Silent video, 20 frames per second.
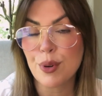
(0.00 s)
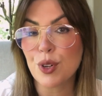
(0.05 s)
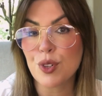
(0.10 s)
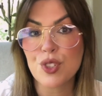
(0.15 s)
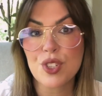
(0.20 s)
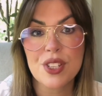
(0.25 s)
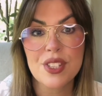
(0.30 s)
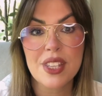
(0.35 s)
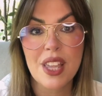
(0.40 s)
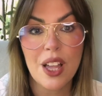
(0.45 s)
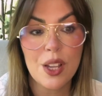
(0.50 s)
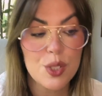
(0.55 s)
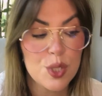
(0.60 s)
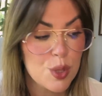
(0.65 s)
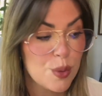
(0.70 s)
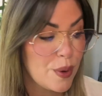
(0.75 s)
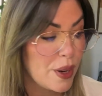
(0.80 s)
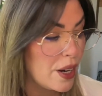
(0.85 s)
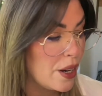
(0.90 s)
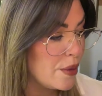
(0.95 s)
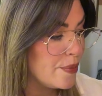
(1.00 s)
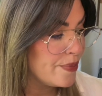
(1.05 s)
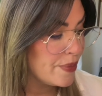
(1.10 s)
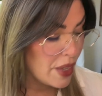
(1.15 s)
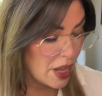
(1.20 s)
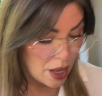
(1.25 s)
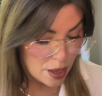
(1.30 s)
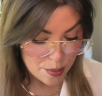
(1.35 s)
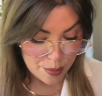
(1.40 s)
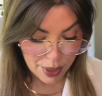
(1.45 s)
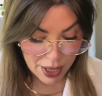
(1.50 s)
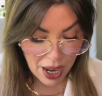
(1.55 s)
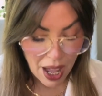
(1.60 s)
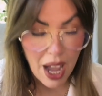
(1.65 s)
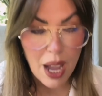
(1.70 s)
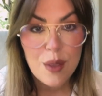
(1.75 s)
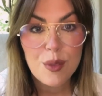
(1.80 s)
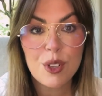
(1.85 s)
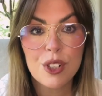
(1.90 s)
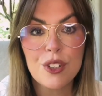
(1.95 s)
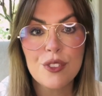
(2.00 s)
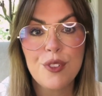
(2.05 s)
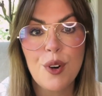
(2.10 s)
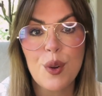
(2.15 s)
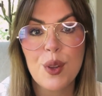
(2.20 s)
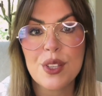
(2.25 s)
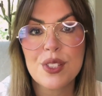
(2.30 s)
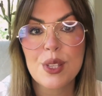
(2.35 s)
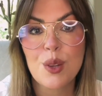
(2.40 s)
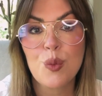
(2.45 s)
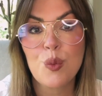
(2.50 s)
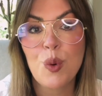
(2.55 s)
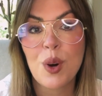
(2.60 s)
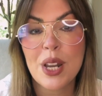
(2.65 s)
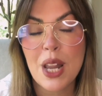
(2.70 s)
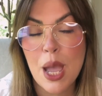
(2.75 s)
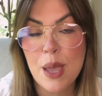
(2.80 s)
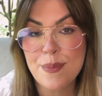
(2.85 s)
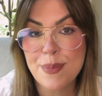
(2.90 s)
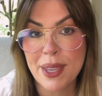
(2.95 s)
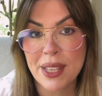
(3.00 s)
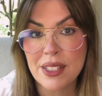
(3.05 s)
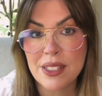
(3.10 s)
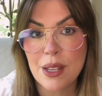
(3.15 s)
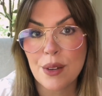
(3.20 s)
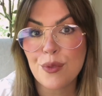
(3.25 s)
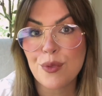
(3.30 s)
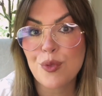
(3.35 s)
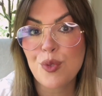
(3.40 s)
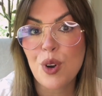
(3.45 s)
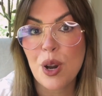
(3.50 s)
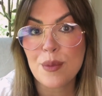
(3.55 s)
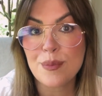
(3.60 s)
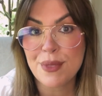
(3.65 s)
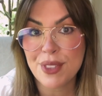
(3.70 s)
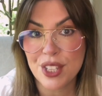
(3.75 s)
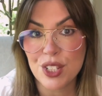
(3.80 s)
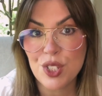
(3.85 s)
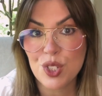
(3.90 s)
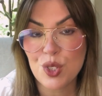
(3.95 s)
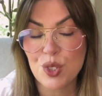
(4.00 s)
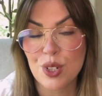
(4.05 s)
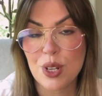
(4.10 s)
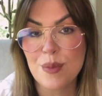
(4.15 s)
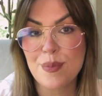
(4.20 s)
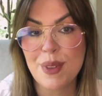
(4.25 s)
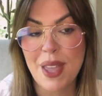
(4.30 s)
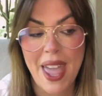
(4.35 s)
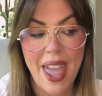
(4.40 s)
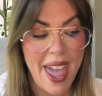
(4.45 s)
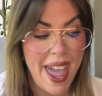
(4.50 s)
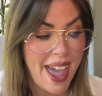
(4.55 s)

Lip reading: purchased elsewhere, but I'm going to focus on what I picked up from this trip.